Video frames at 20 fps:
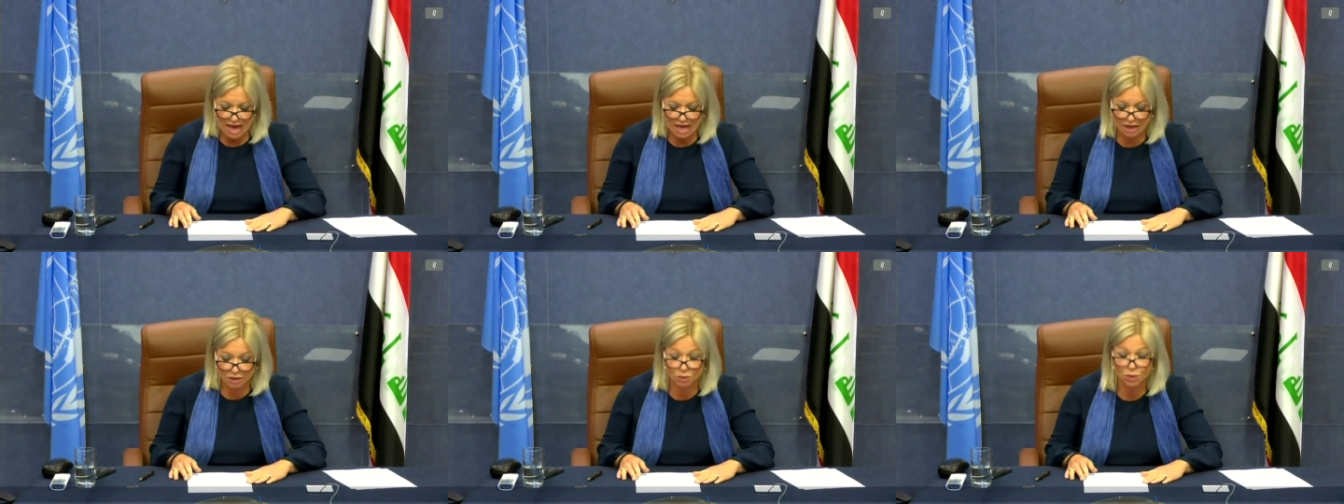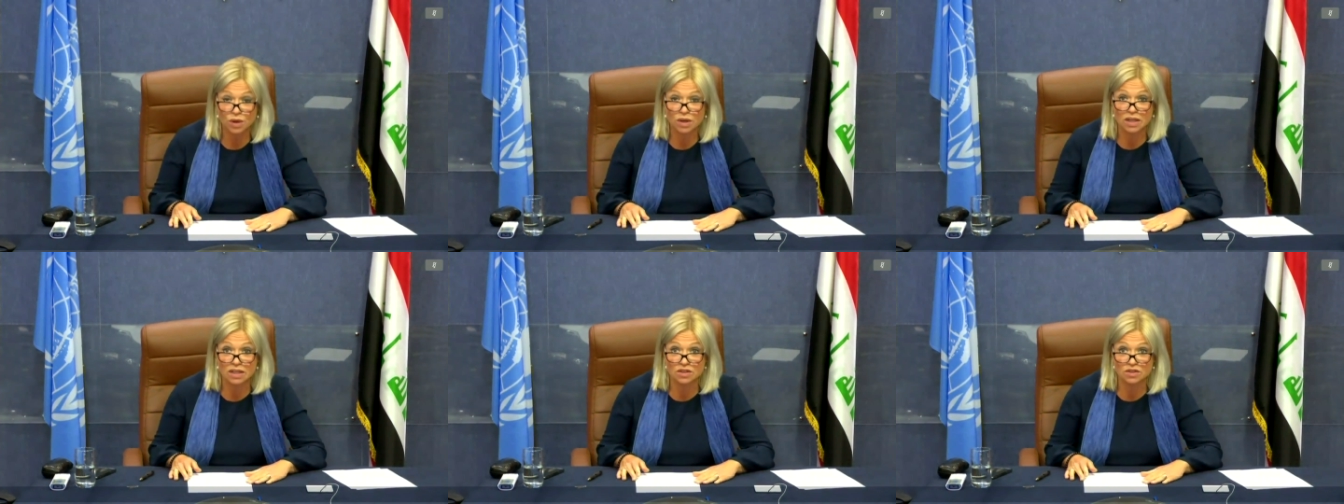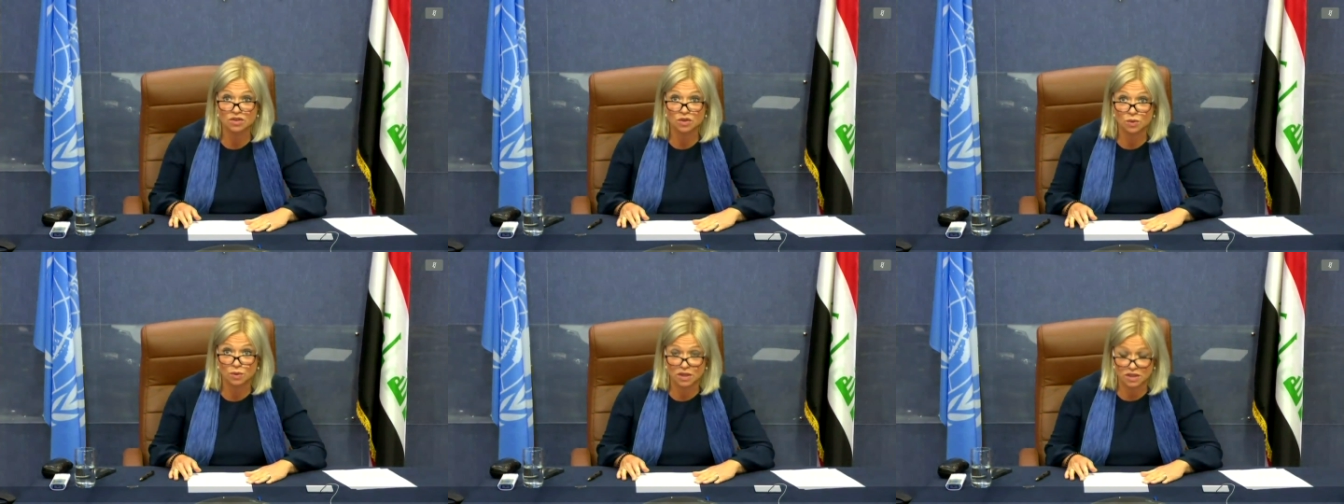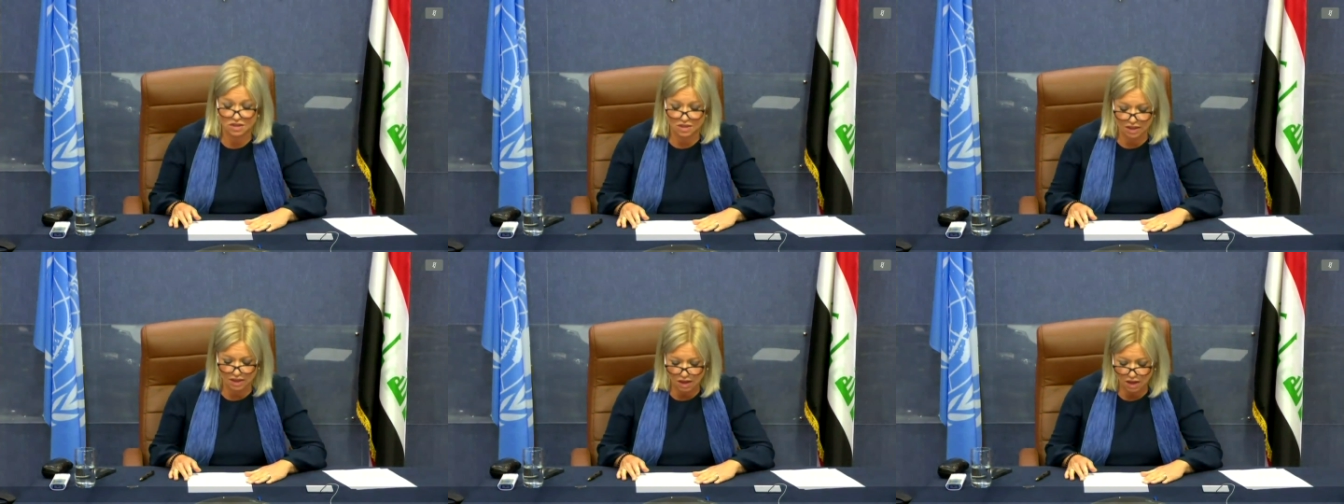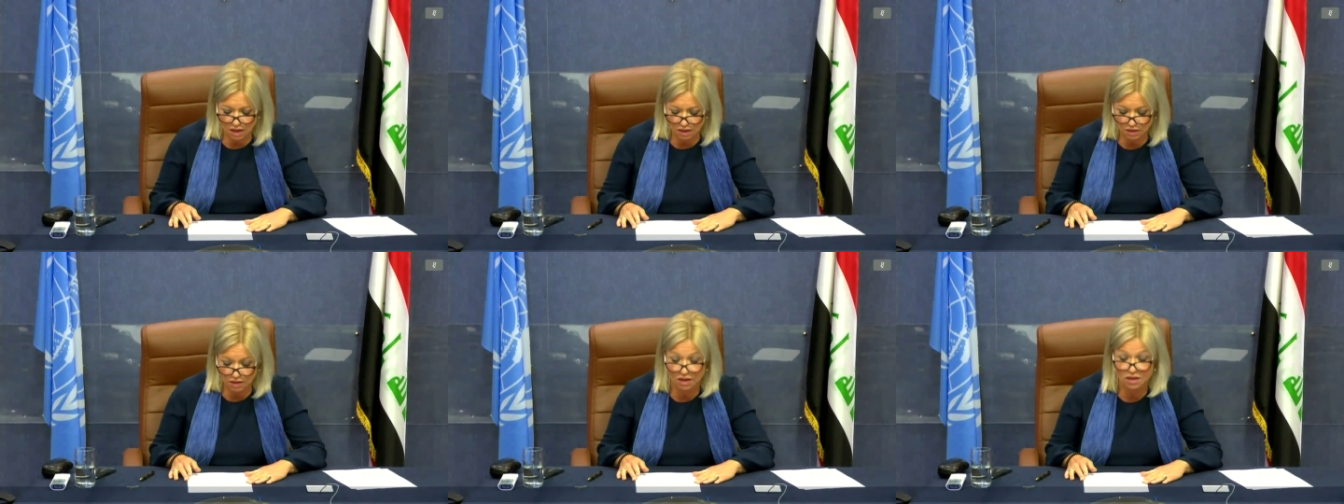and working towards the
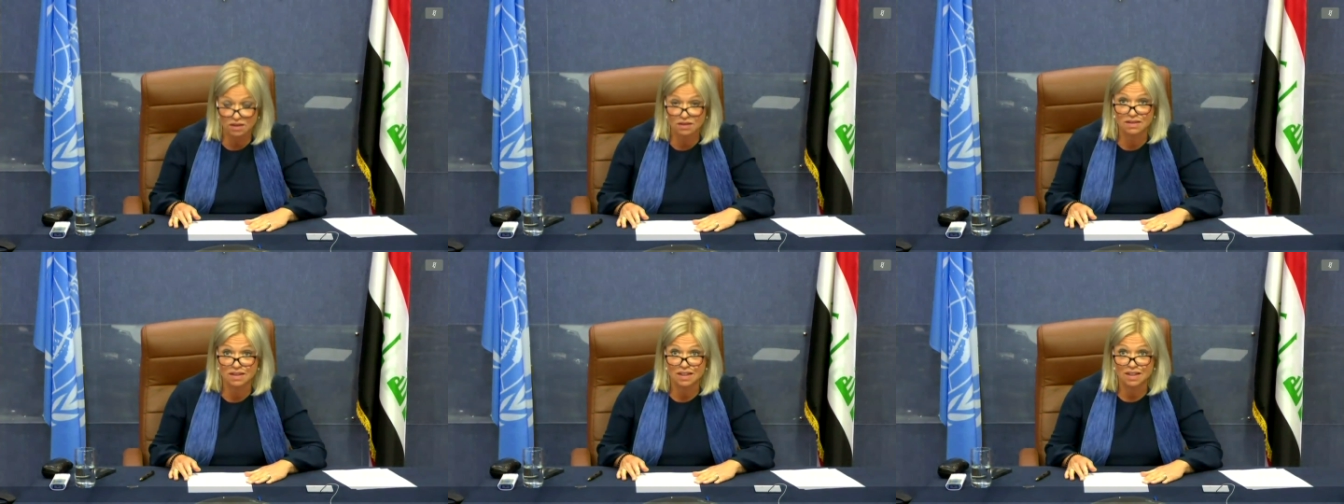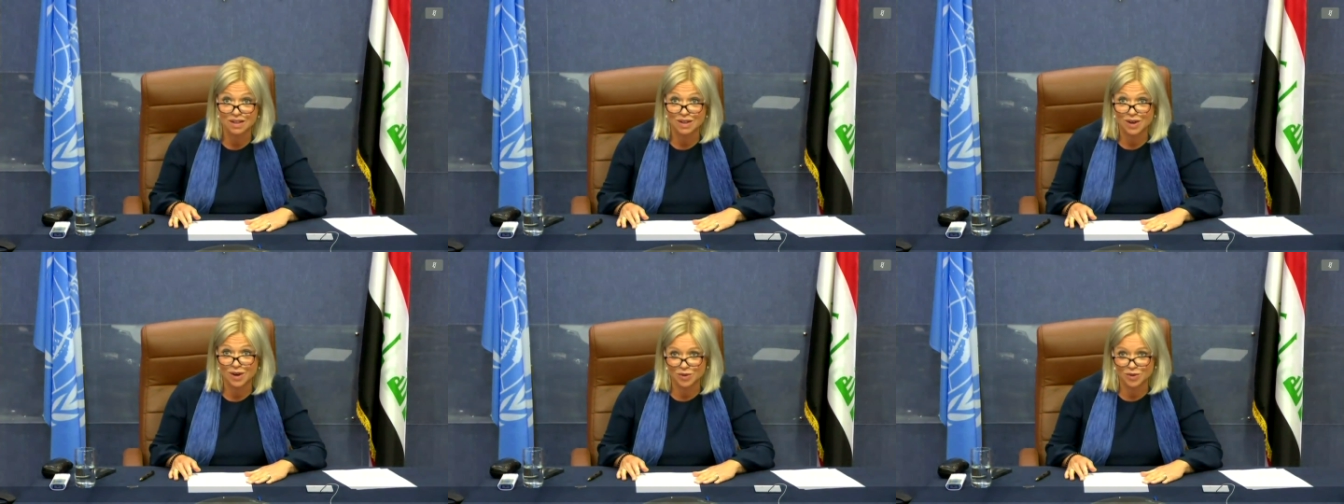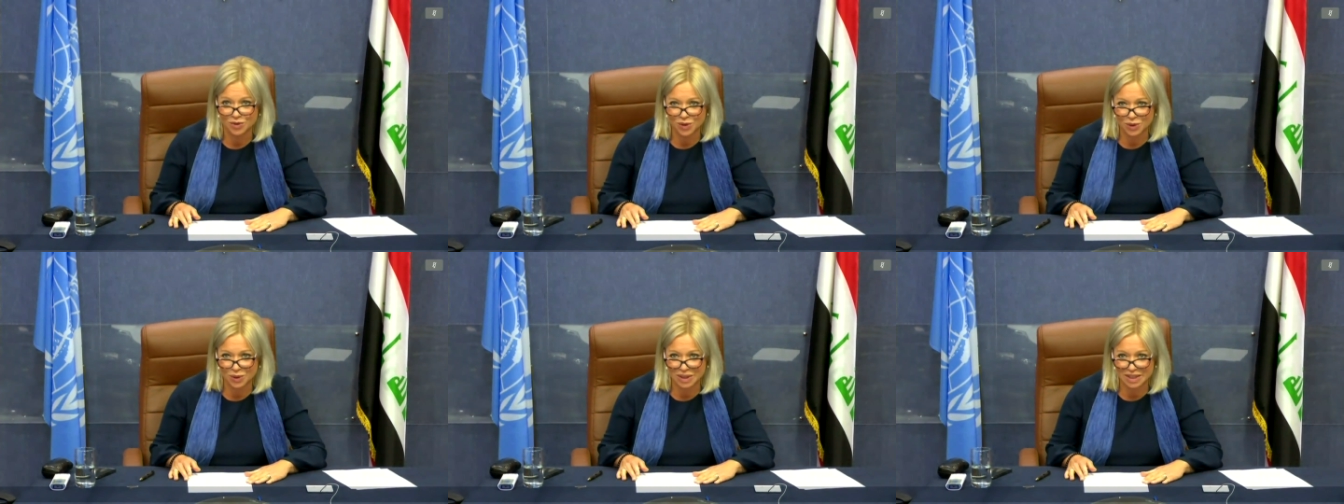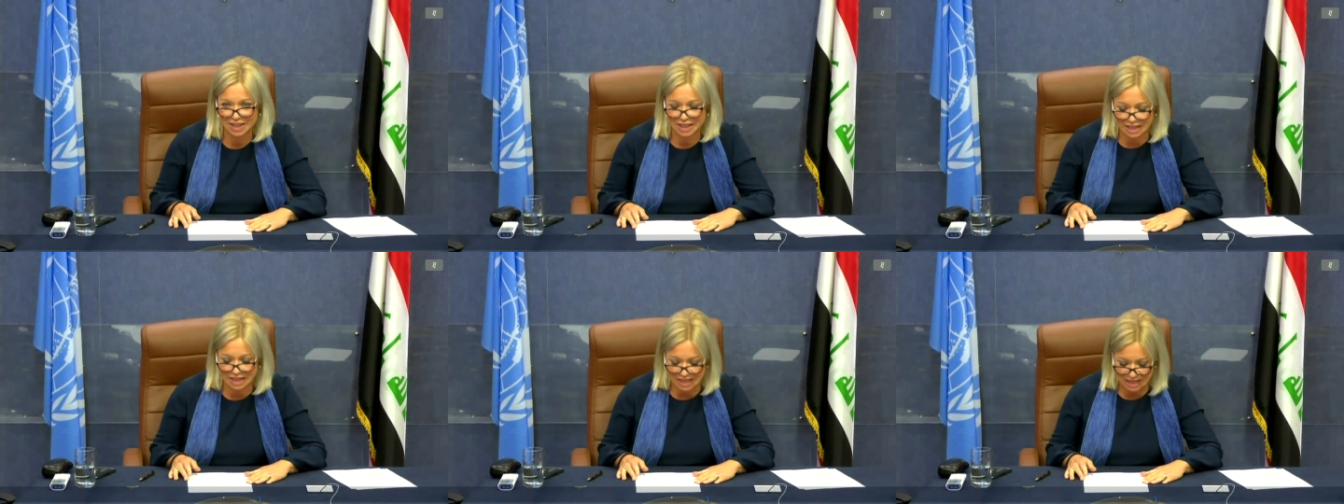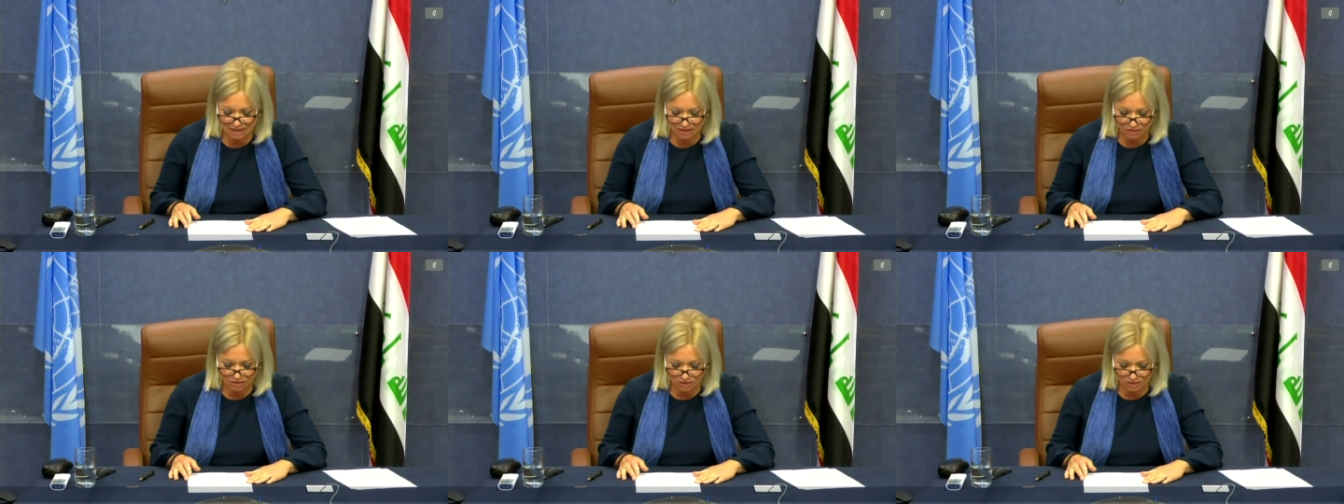conduct of early
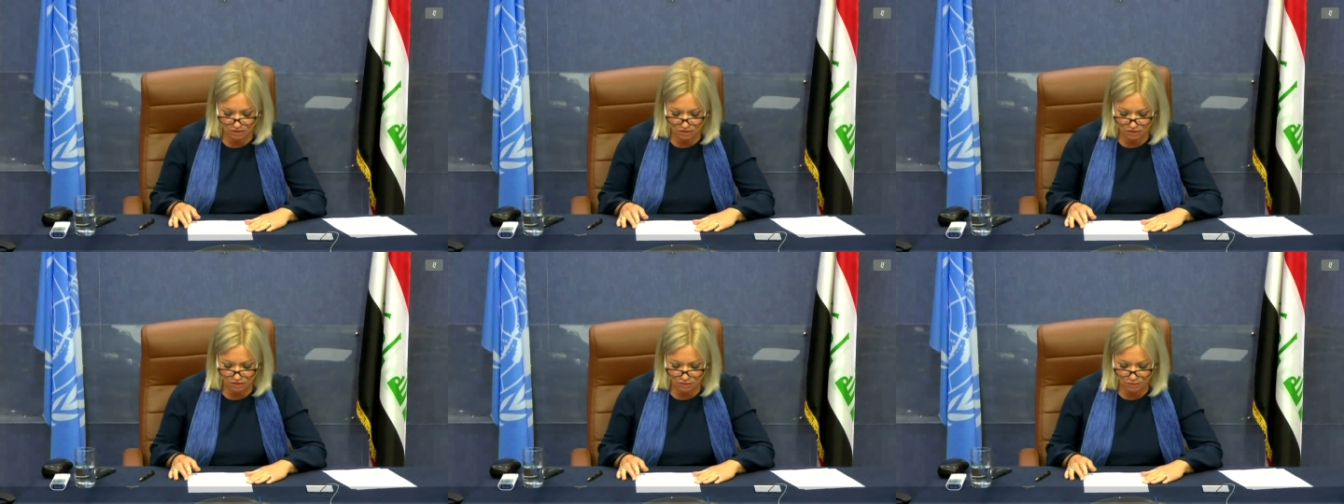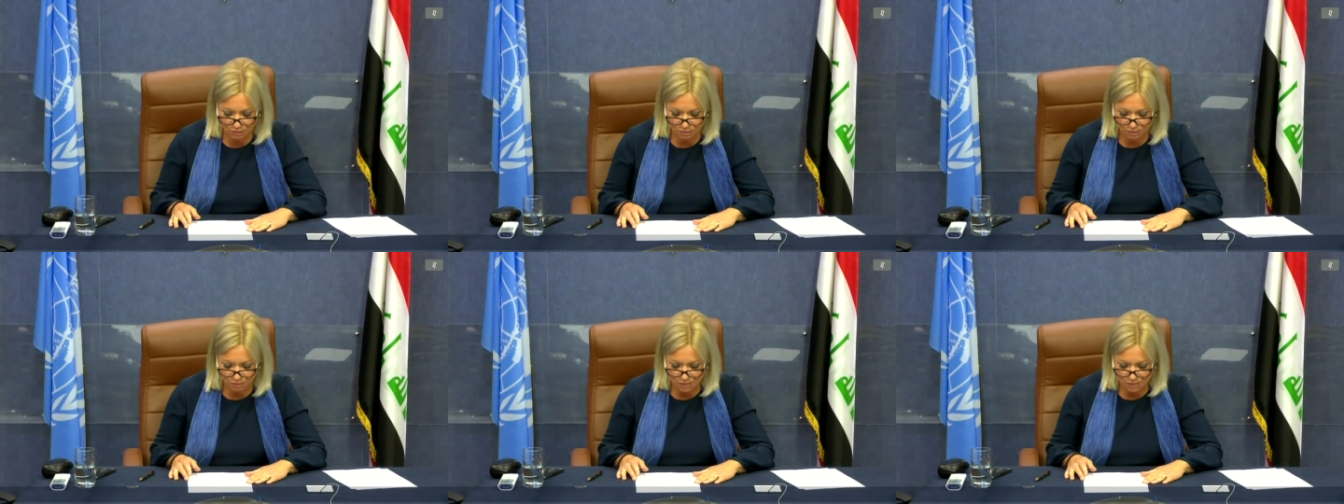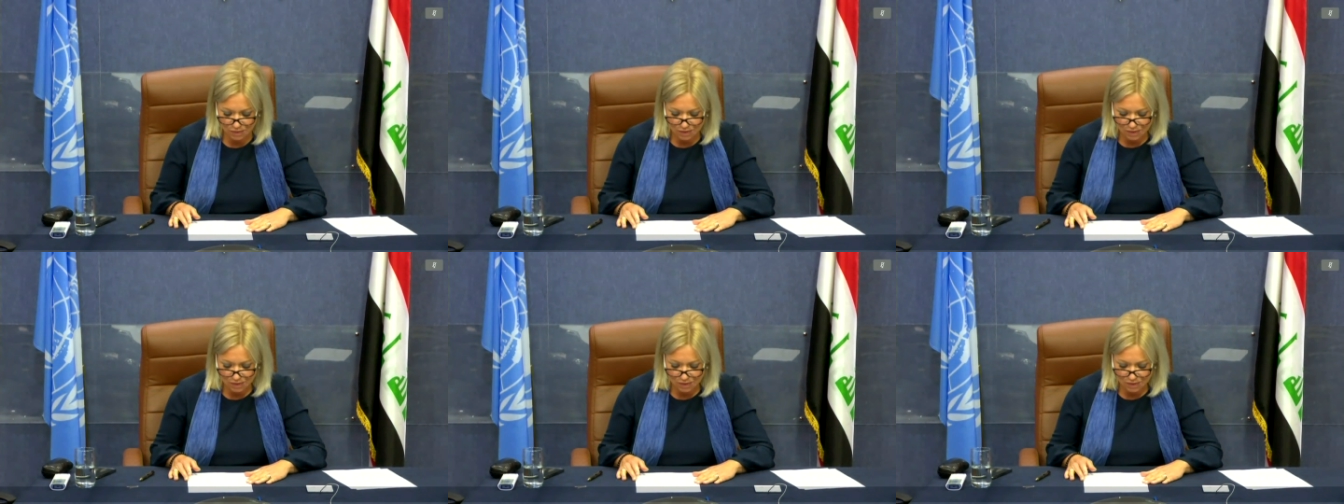elections.